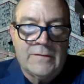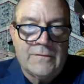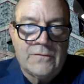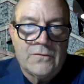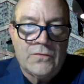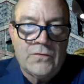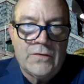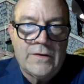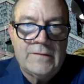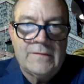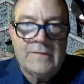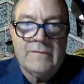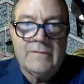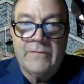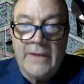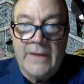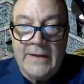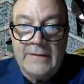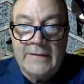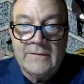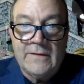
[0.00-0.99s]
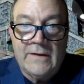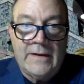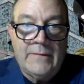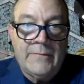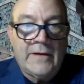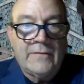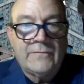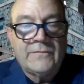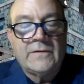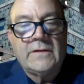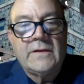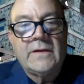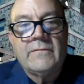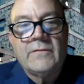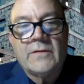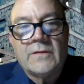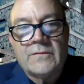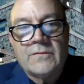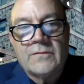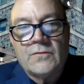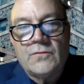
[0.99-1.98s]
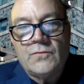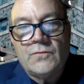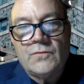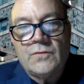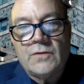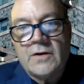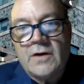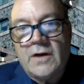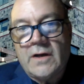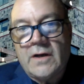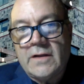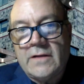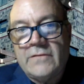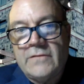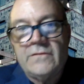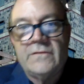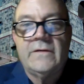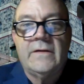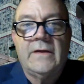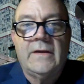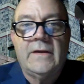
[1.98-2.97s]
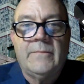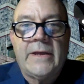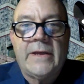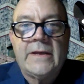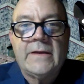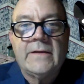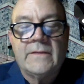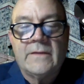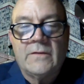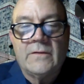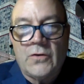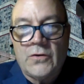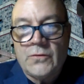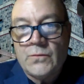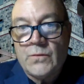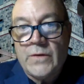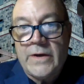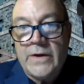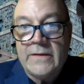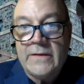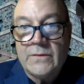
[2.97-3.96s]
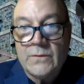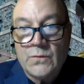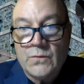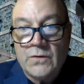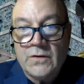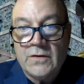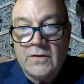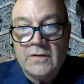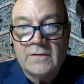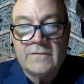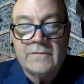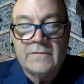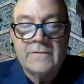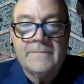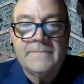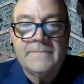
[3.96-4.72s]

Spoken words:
stories of their time after leaving school or college and making their own way in the world.